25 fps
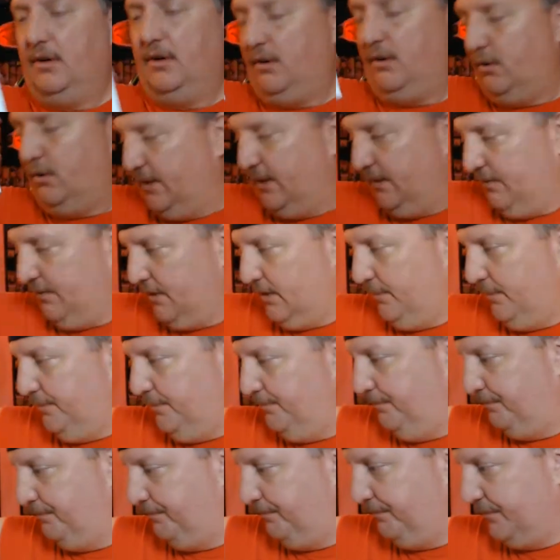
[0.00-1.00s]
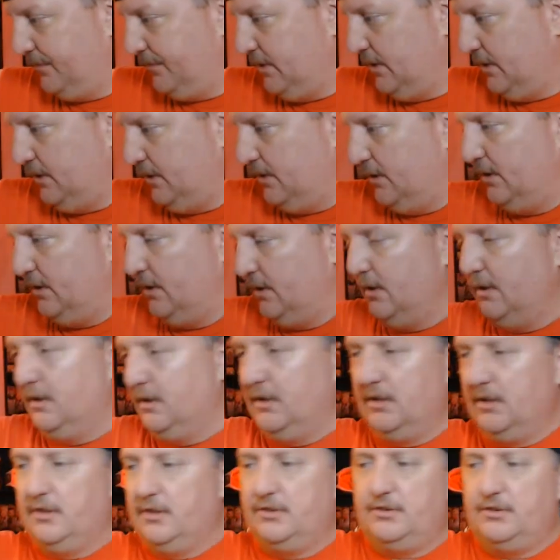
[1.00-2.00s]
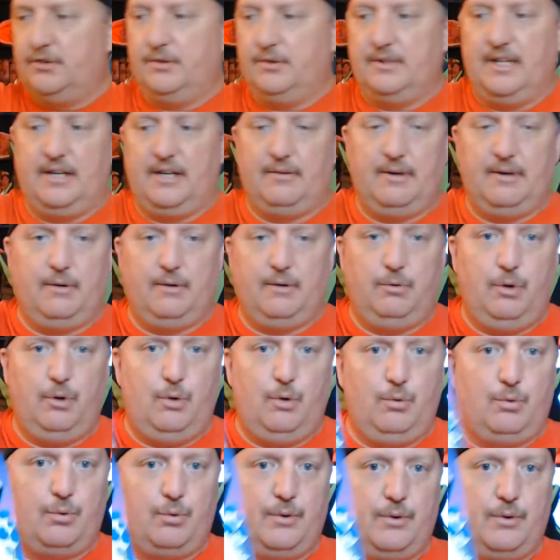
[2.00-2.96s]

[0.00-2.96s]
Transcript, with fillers: oh, here we go. Throw that away. Whoo!